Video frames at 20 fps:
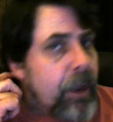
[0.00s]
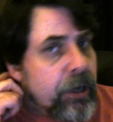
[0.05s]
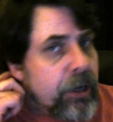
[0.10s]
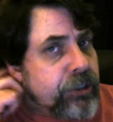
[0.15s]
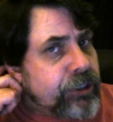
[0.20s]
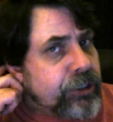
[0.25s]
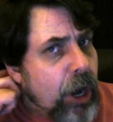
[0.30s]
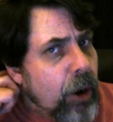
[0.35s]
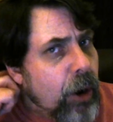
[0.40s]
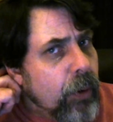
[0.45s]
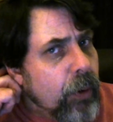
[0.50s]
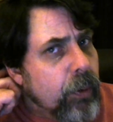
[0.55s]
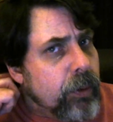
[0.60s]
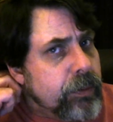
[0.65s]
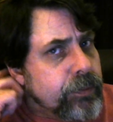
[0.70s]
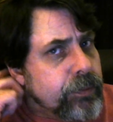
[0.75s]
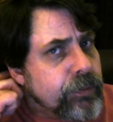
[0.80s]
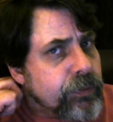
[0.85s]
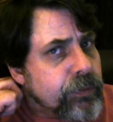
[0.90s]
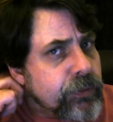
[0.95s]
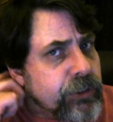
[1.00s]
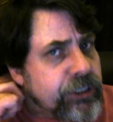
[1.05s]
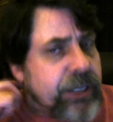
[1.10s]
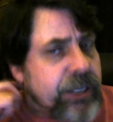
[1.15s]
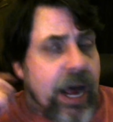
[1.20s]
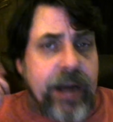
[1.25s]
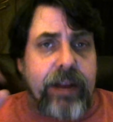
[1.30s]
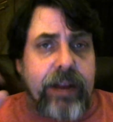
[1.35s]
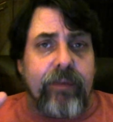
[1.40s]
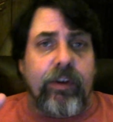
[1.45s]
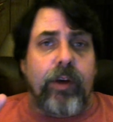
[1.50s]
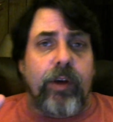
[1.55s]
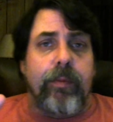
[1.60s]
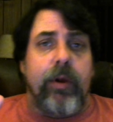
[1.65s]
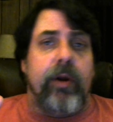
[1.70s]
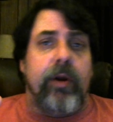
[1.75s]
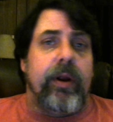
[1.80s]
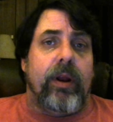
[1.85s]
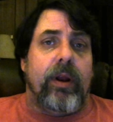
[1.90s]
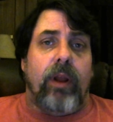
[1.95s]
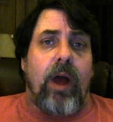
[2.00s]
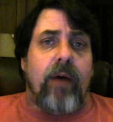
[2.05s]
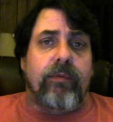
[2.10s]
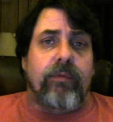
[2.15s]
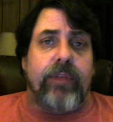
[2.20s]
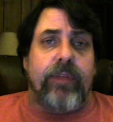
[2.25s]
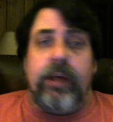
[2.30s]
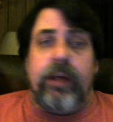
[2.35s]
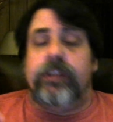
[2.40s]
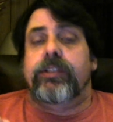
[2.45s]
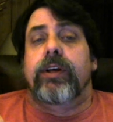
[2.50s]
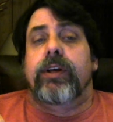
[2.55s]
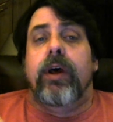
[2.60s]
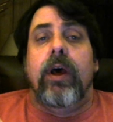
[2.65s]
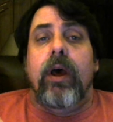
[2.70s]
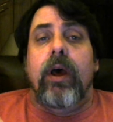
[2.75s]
So the scientific community loved this.